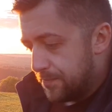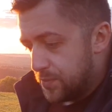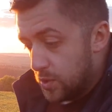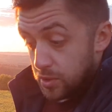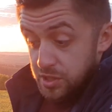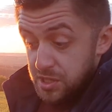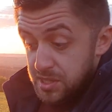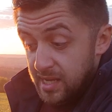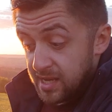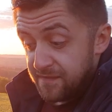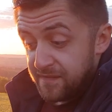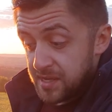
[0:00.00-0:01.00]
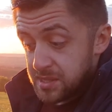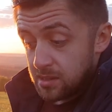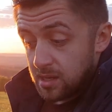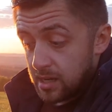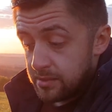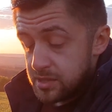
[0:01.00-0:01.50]
or just like a faster
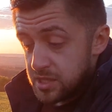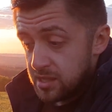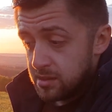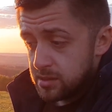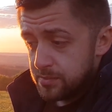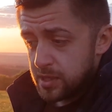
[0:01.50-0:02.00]
car in general.